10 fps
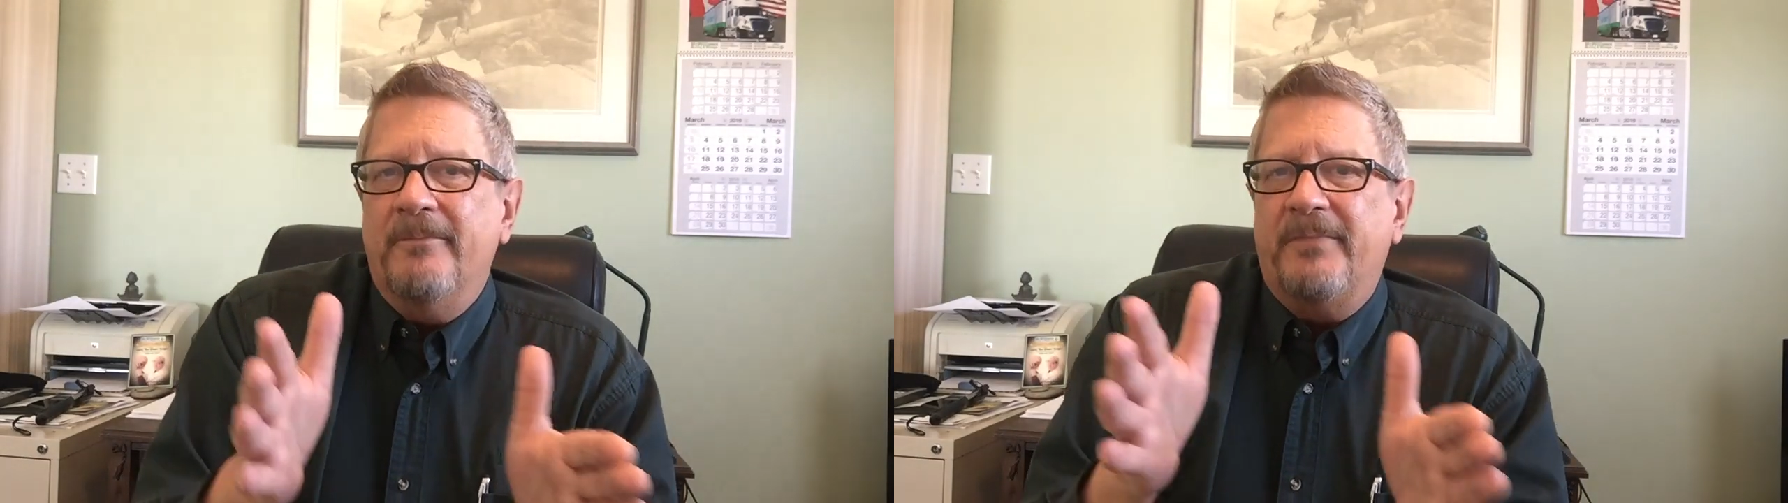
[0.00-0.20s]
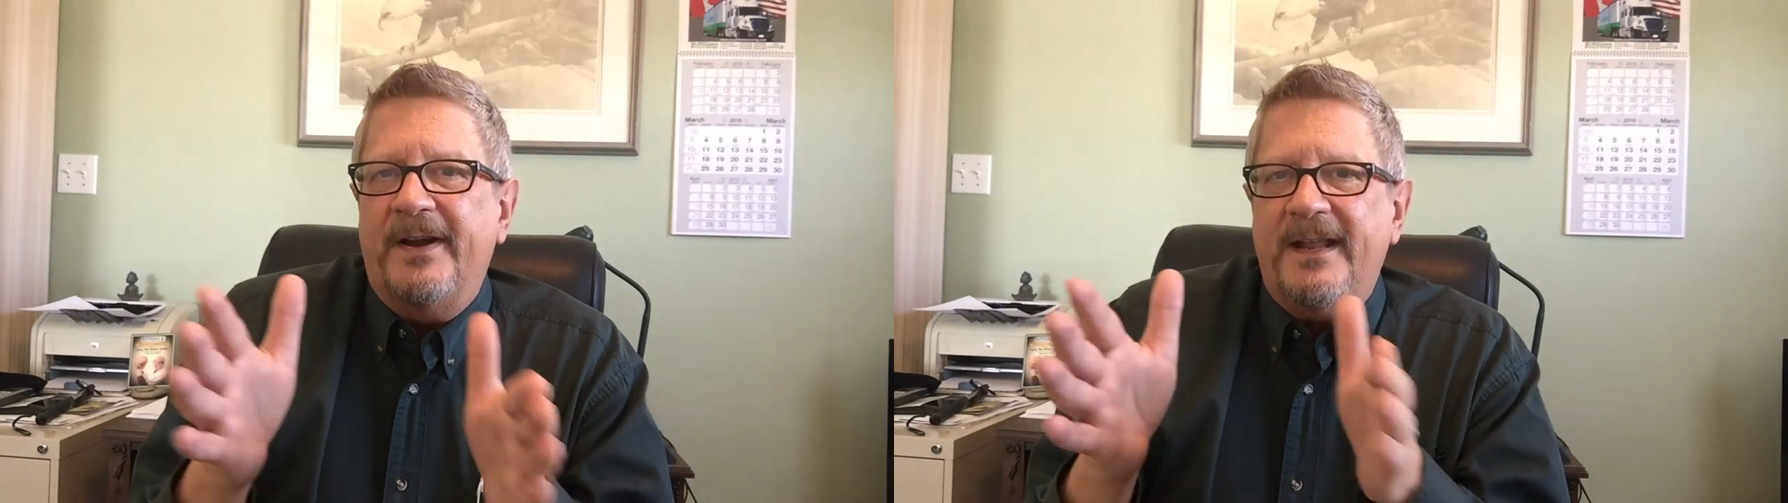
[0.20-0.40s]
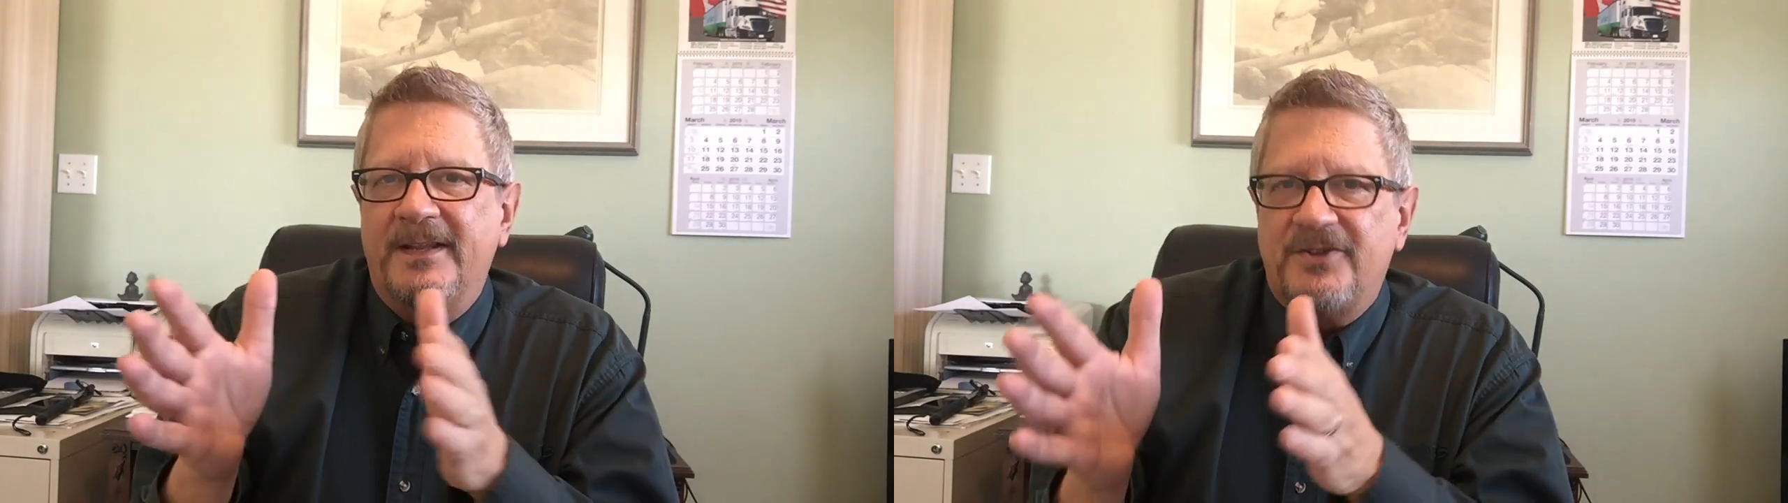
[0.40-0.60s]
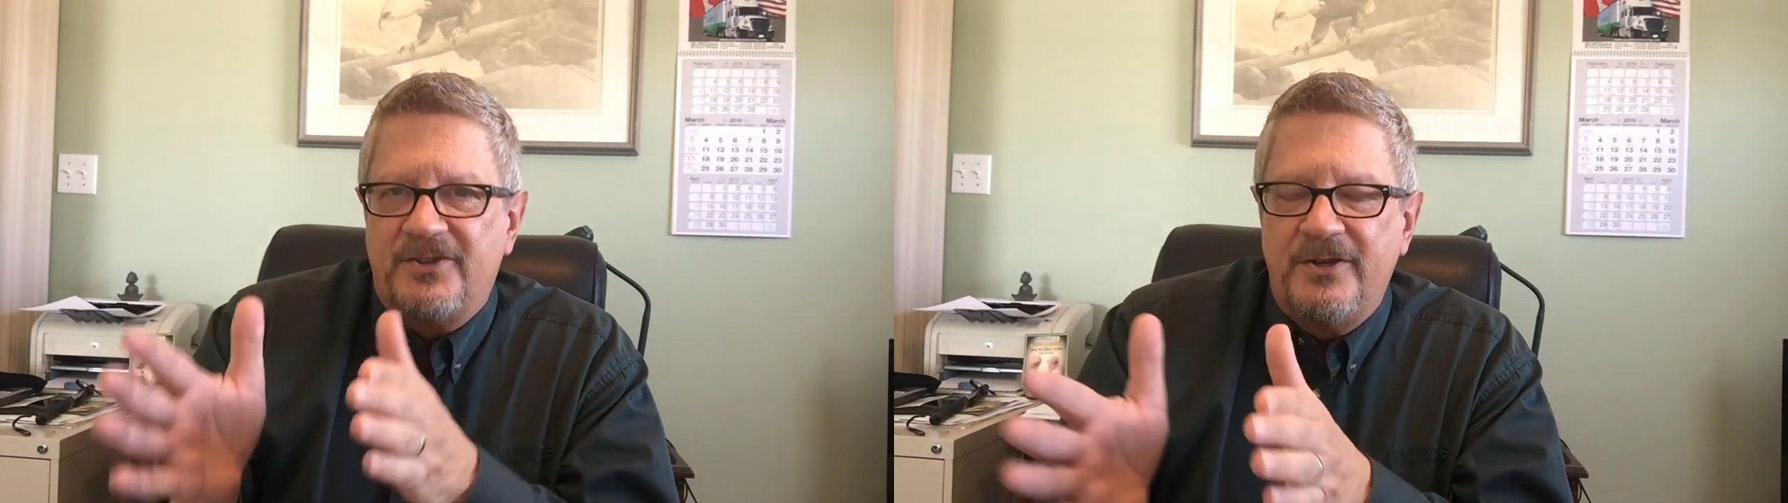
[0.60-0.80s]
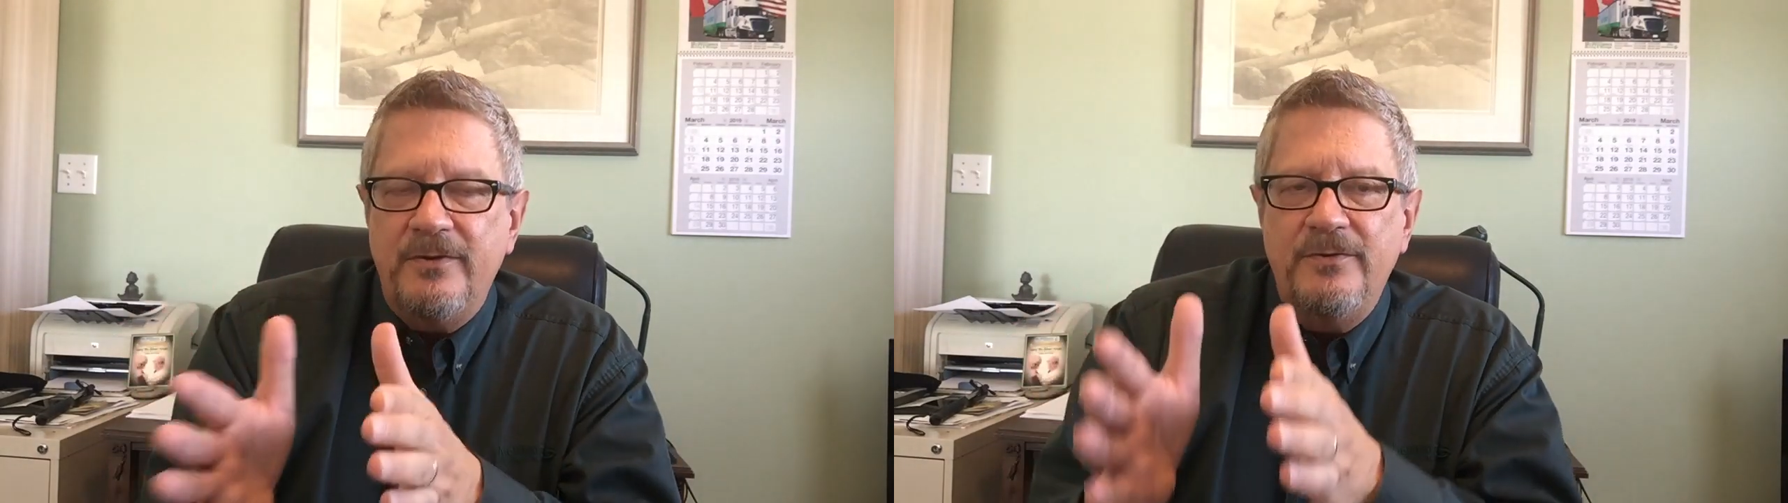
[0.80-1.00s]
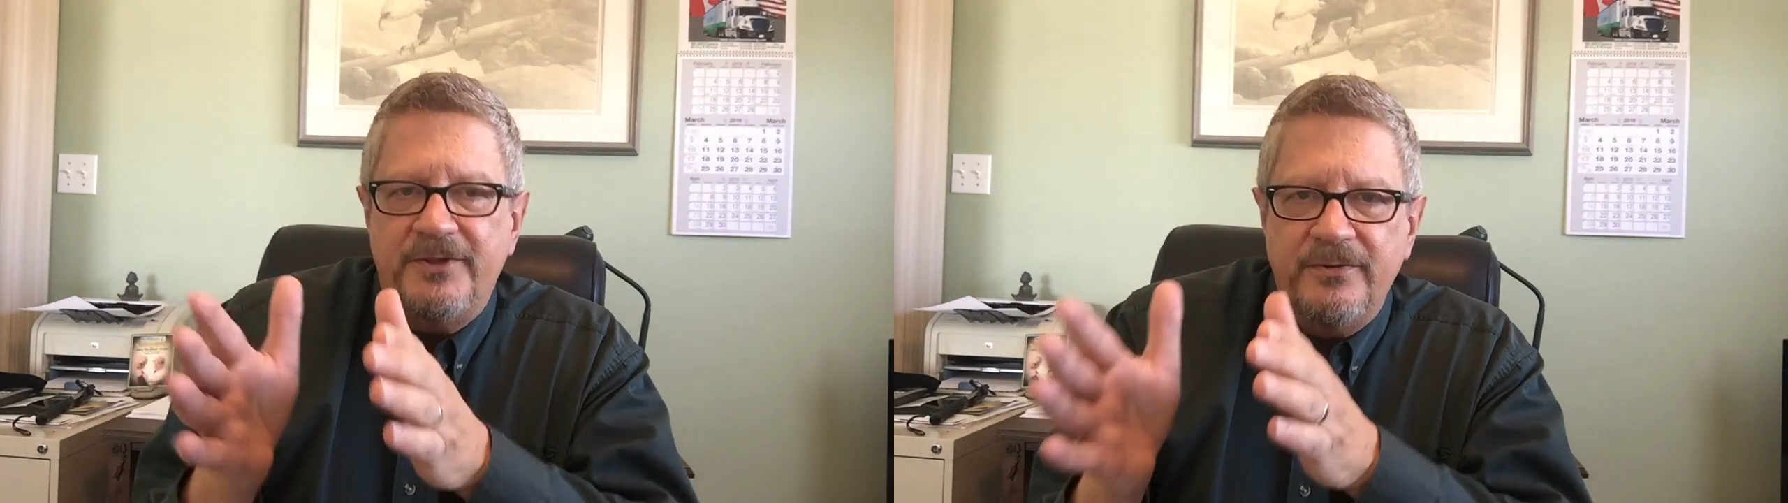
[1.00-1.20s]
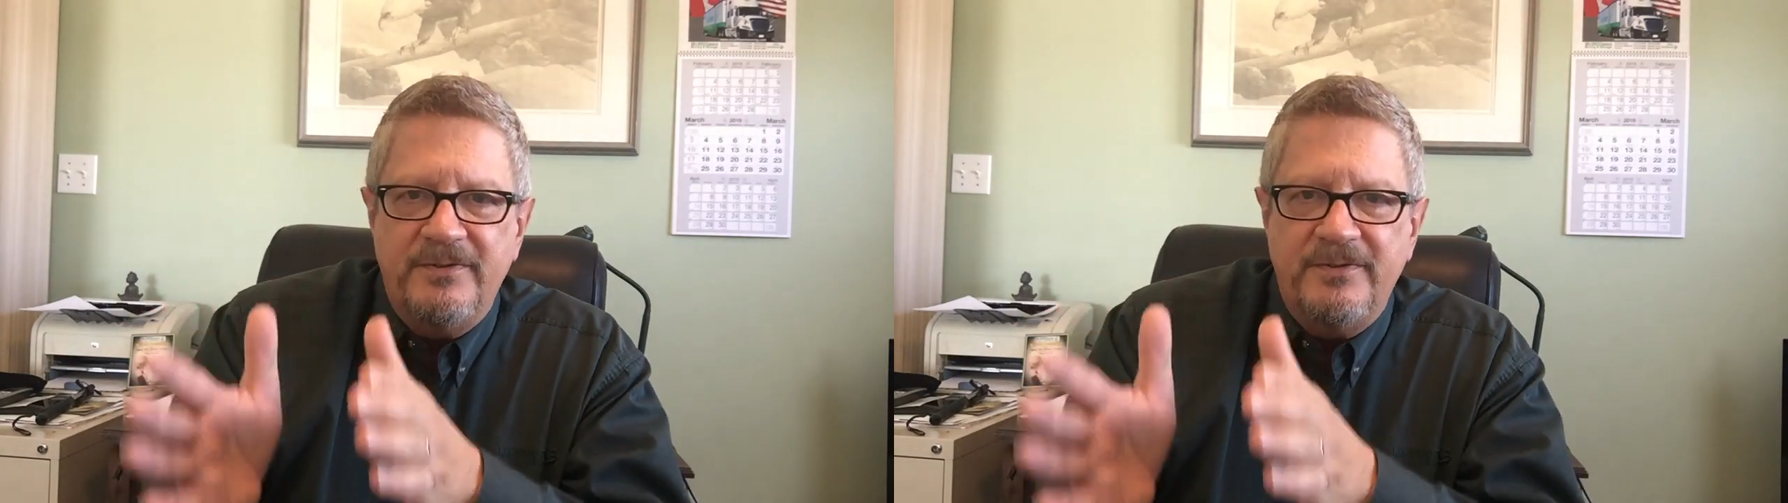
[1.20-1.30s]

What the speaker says: but it's due to